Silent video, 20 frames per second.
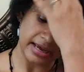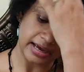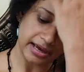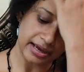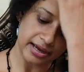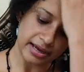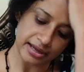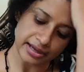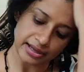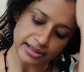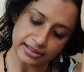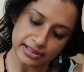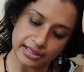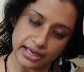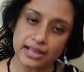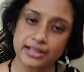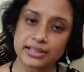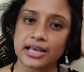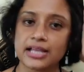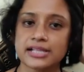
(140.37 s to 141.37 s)
And
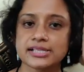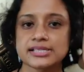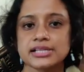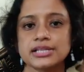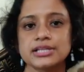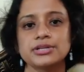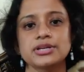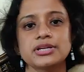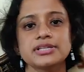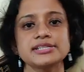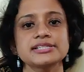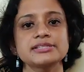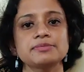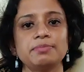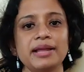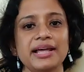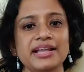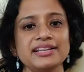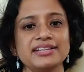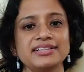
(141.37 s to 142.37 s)
yeah, that's it. You can
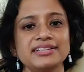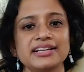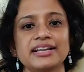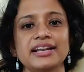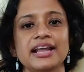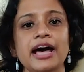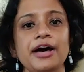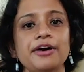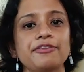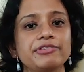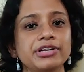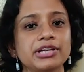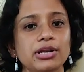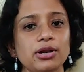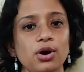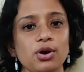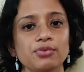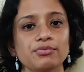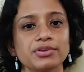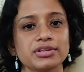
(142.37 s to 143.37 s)
just blend it and have it
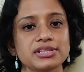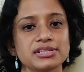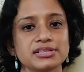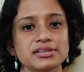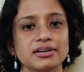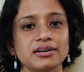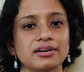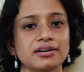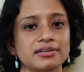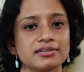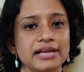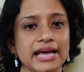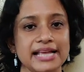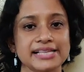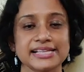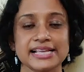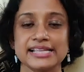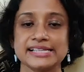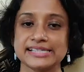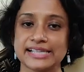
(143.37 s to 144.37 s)
along with,
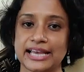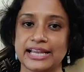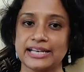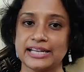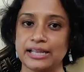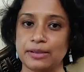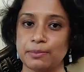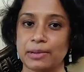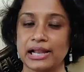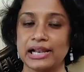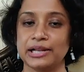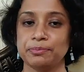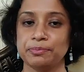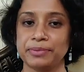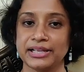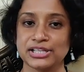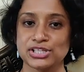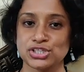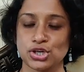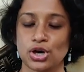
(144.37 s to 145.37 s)
as I said, Himalayan
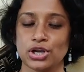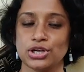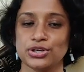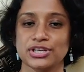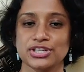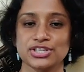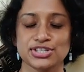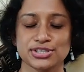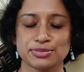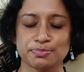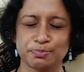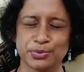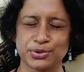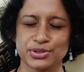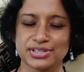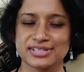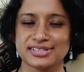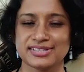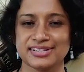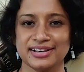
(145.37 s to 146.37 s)
pink salt. You can just
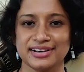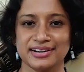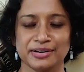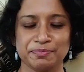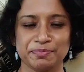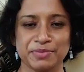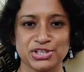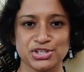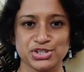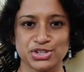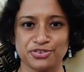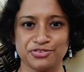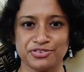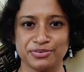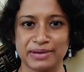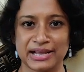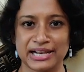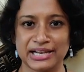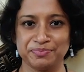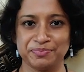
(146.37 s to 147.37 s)
put a pinch of
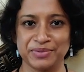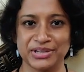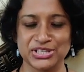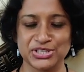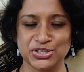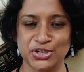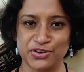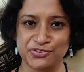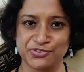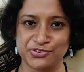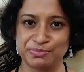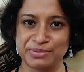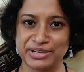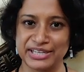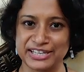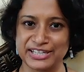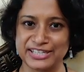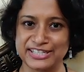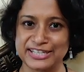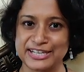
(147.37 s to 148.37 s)
Himalayan pink salt to
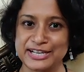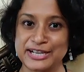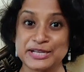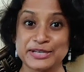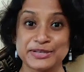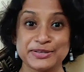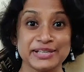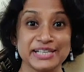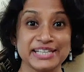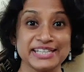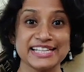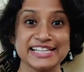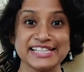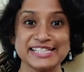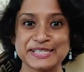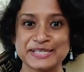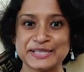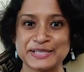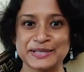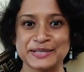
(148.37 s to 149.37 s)
make it really
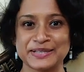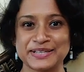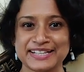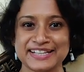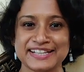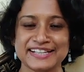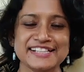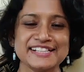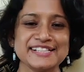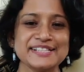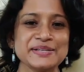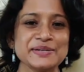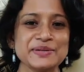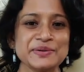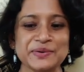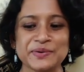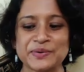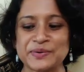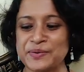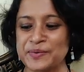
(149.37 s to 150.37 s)
tastier.
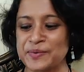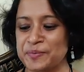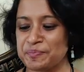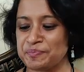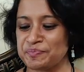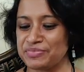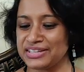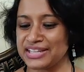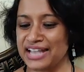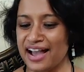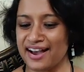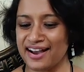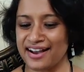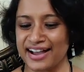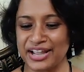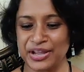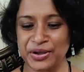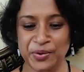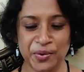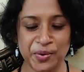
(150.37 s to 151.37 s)
So yeah,
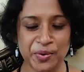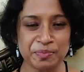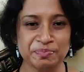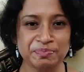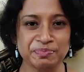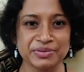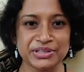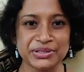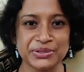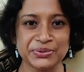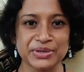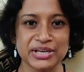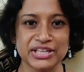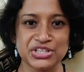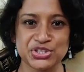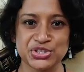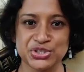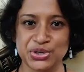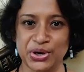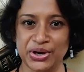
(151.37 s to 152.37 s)
I hope you
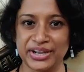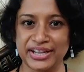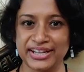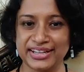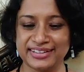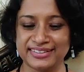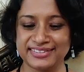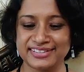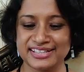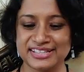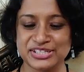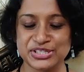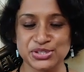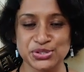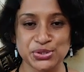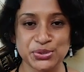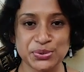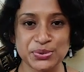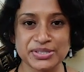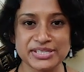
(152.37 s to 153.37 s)
enjoy this
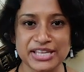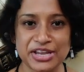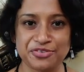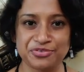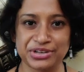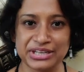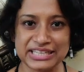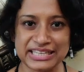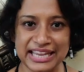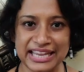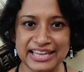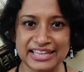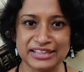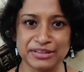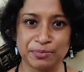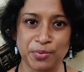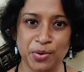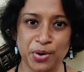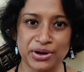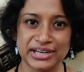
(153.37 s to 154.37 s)
juice every day in
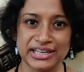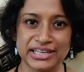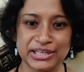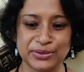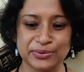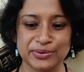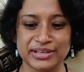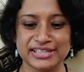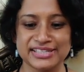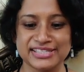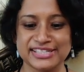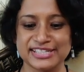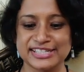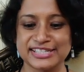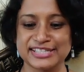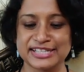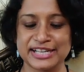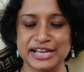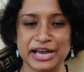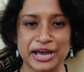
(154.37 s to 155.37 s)
the morning. You can
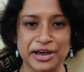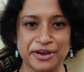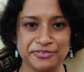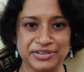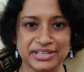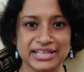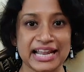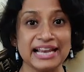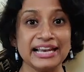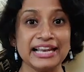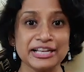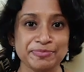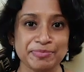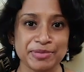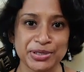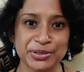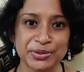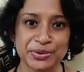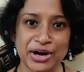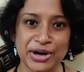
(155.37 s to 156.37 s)
just have it and let
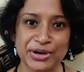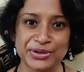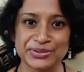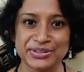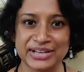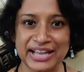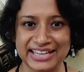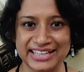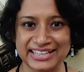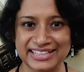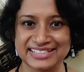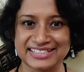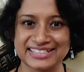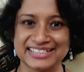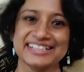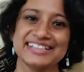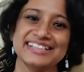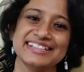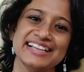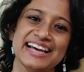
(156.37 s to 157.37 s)
me know how you like it.
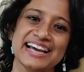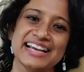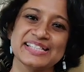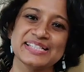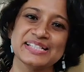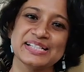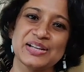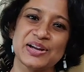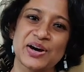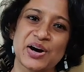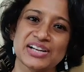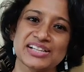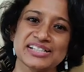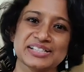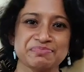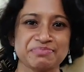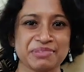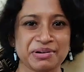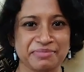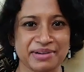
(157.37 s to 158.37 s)
Thanks a lot.
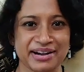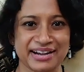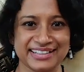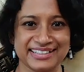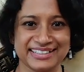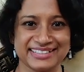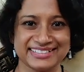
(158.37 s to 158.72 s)
Bye bye.